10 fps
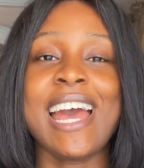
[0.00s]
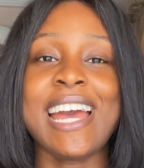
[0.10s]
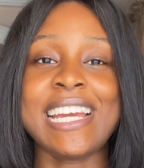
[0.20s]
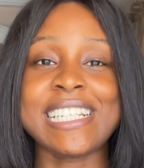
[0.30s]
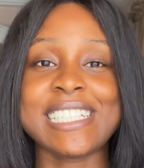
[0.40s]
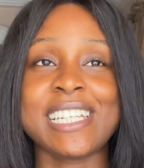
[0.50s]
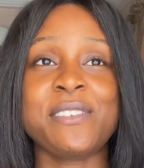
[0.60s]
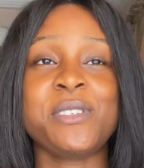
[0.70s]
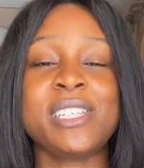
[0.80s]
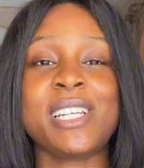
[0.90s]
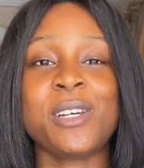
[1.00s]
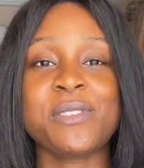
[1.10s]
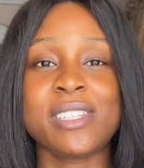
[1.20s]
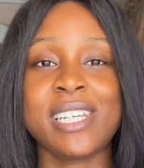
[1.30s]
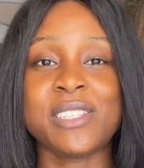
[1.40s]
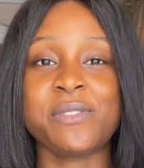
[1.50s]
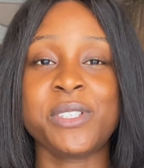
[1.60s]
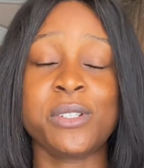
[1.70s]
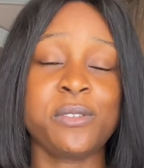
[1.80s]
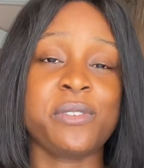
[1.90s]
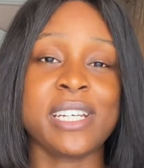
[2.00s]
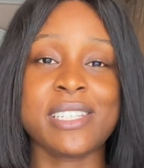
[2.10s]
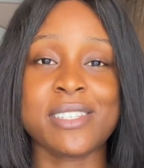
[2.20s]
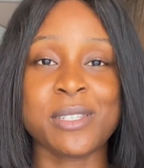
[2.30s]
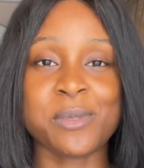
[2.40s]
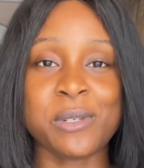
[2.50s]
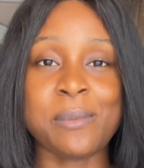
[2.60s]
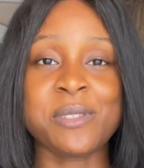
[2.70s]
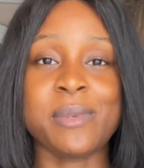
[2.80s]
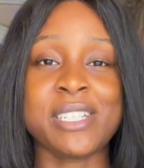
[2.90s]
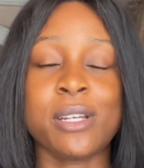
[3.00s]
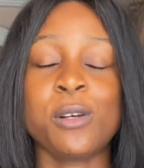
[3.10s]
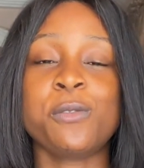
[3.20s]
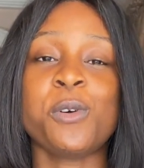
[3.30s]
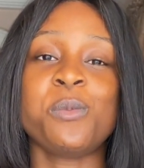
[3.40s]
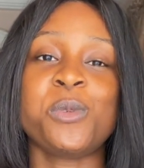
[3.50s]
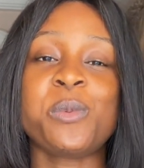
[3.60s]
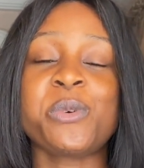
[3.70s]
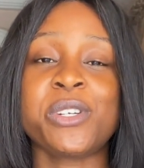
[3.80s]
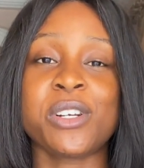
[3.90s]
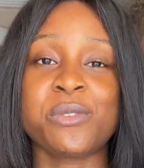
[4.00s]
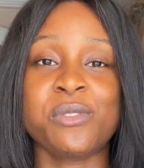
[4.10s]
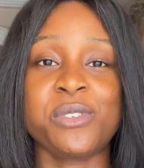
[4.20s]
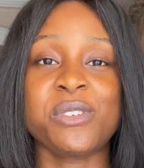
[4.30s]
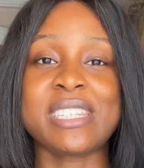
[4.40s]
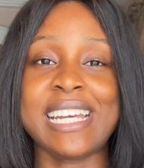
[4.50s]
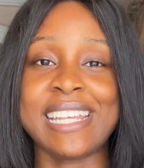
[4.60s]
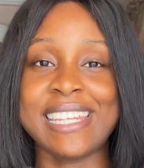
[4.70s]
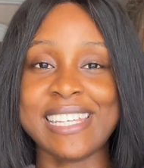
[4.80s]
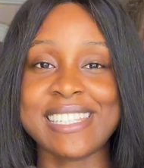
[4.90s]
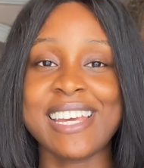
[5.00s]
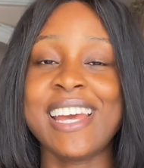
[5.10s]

And if you did love today's video, don't forget to subscribe to my channel for more product reviews like this.